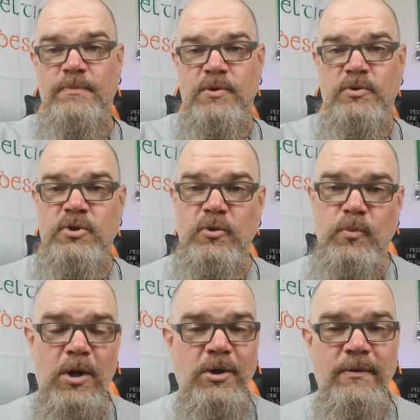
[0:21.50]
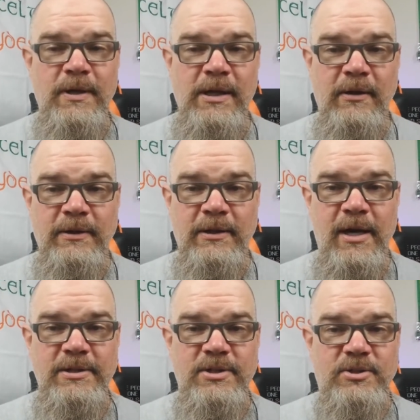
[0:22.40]
YouTube? Welcome to the Celtic
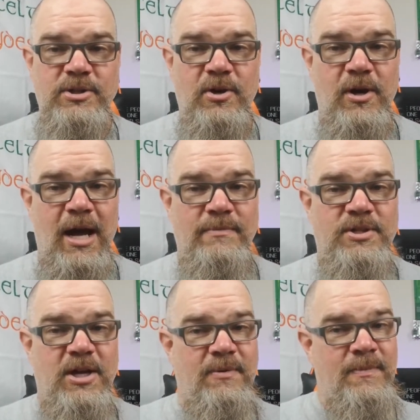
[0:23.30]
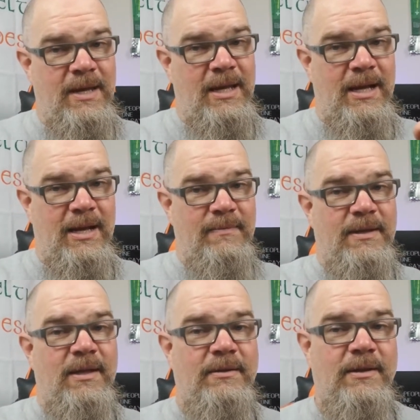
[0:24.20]
Clydesdale show. I'm Jim and I am the
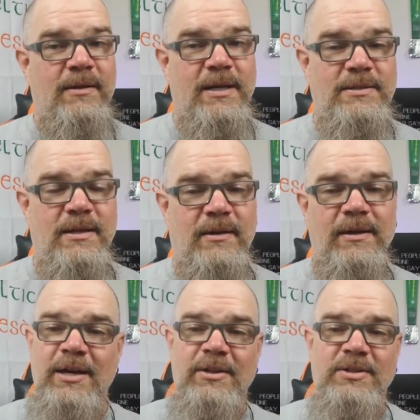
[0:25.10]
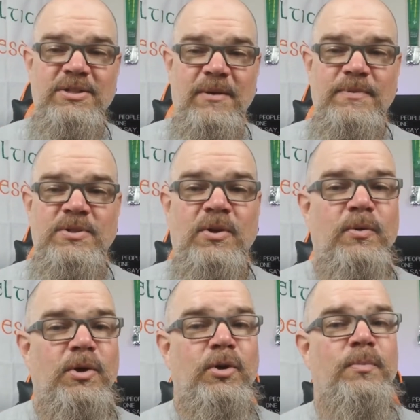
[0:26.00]
Celtic Clydesdale. In this episode, we're
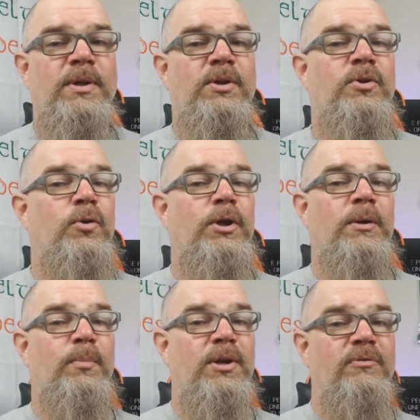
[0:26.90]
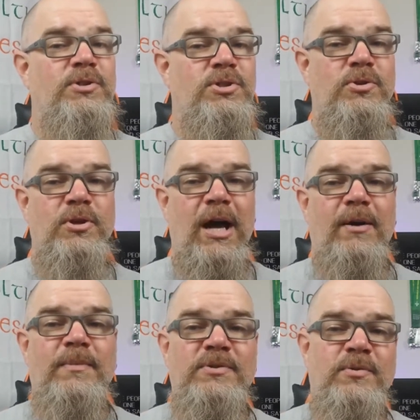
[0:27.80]
going to be doing a bit of a shootout
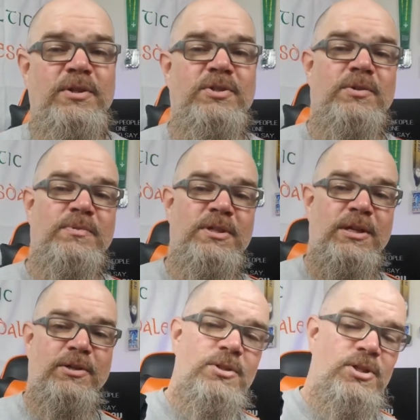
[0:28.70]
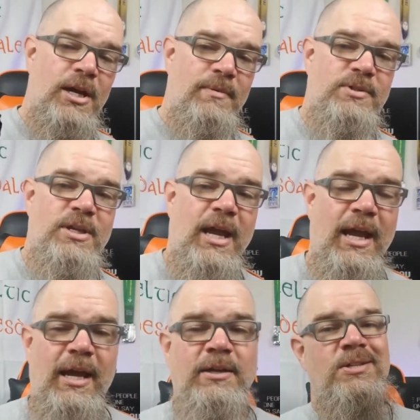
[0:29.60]
between some Tier jammers
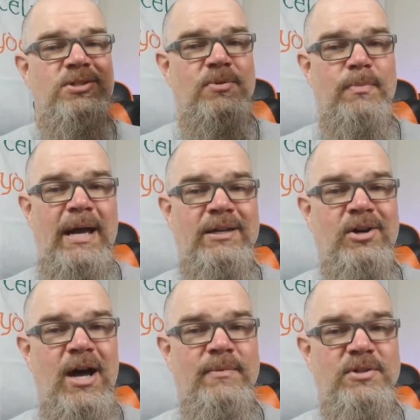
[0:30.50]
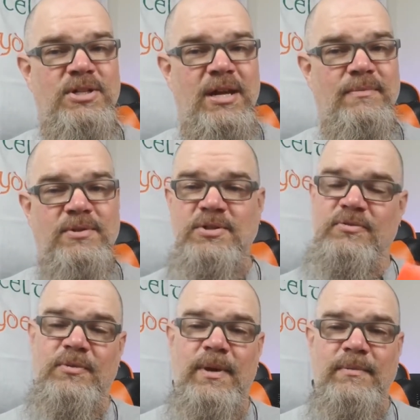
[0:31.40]
and some My Kilometer jammers
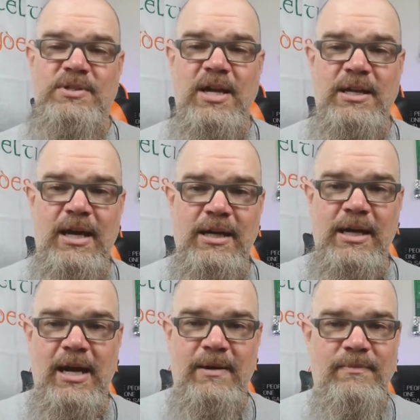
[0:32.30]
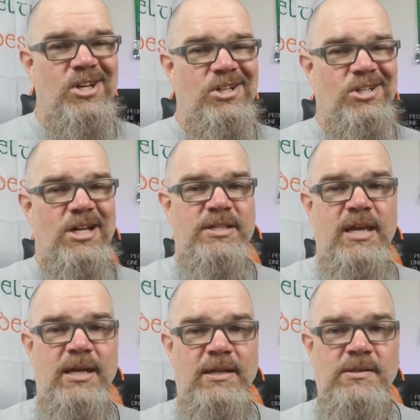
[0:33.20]
from Amazon.com. Let's get
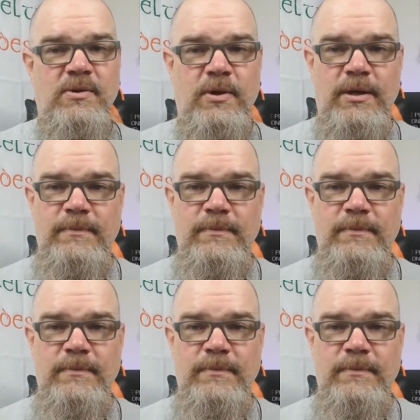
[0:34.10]
into it.